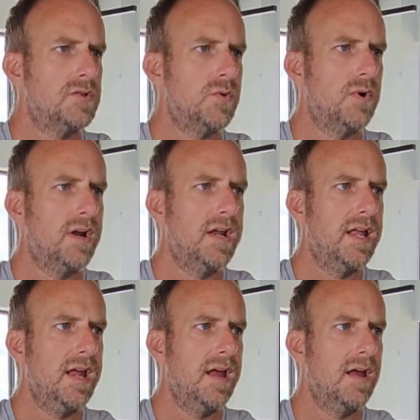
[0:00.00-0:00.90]
So we're
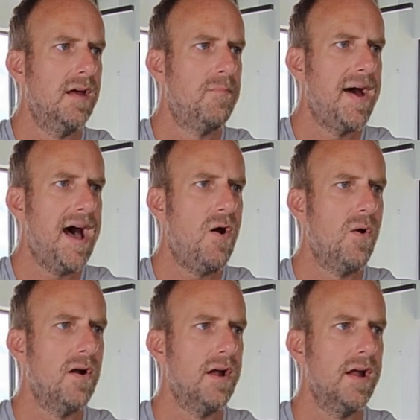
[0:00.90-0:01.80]
getting
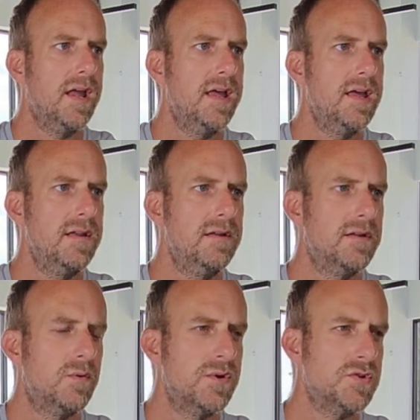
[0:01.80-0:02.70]
power
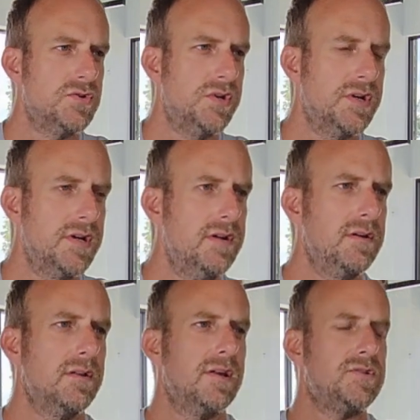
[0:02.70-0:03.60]
again, which is
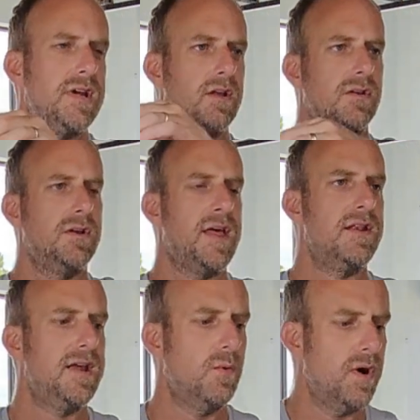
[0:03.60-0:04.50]
good. Let's take a look at
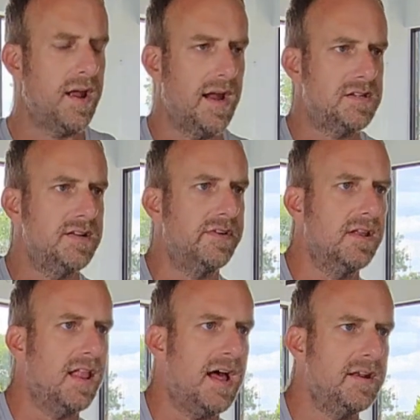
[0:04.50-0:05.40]
that network
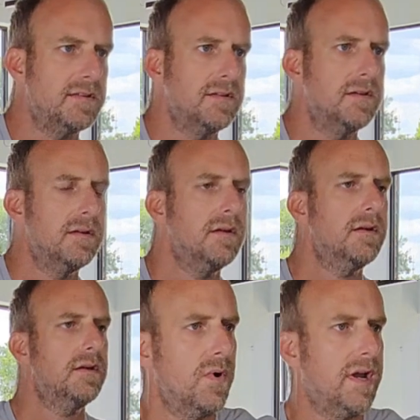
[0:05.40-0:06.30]
activity light.
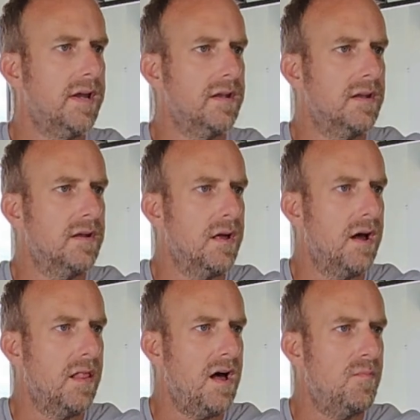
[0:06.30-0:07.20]
We're getting
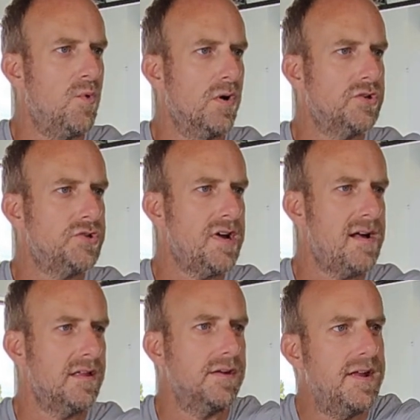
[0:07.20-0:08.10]
a lot more
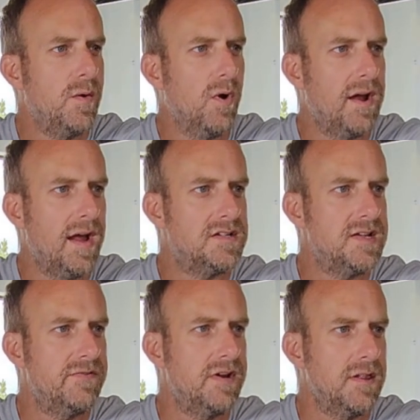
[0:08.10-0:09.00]
solid network
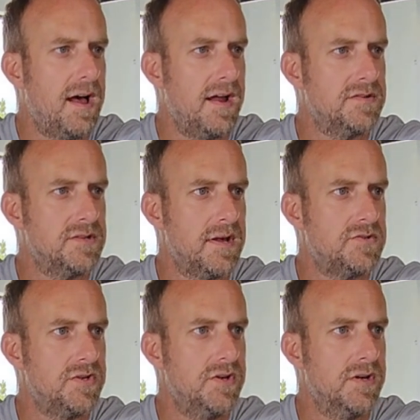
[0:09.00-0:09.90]
activity light, so
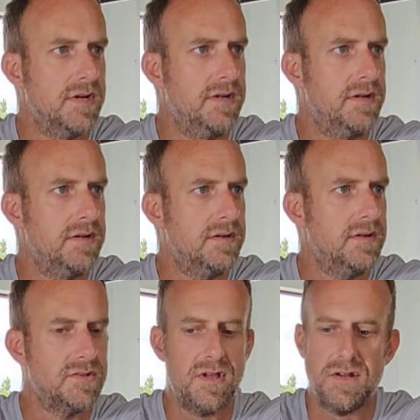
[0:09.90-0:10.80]
that's good.
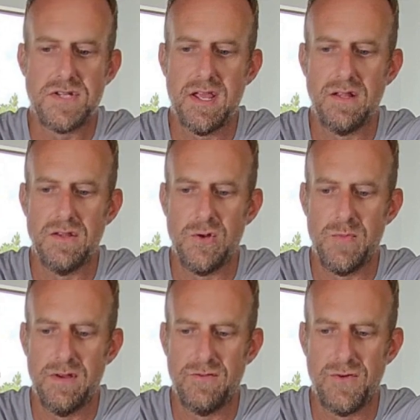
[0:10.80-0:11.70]
It's going to take a little
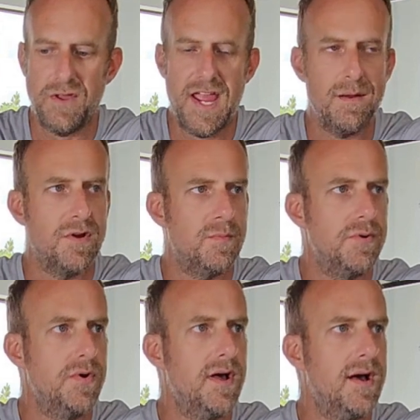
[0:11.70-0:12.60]
bit for the camera to
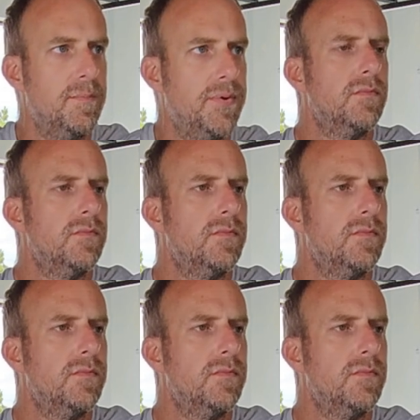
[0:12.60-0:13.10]
boot up.